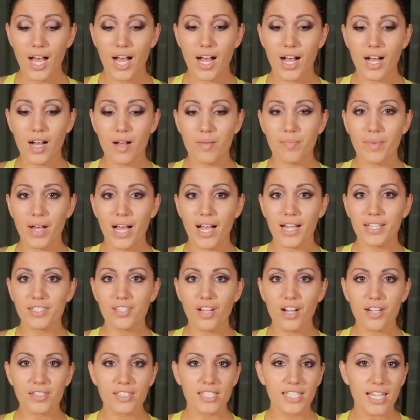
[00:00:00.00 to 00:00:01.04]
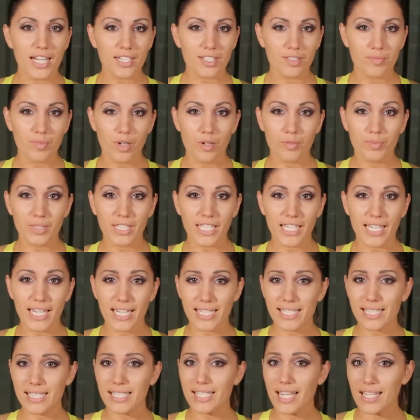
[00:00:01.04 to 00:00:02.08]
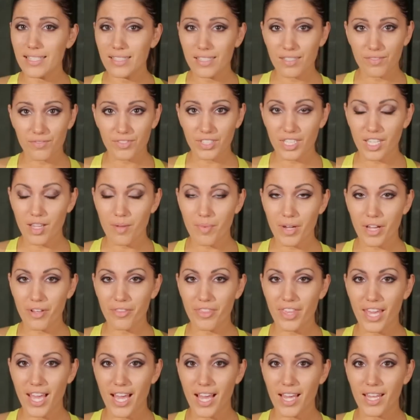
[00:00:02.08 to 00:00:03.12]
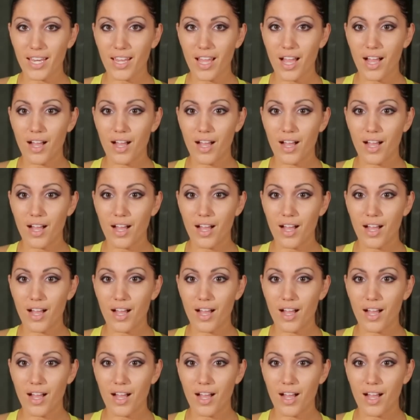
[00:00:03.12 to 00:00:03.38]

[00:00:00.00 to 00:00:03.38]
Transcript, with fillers: um, I talked to Dr. Mobley extensively about that.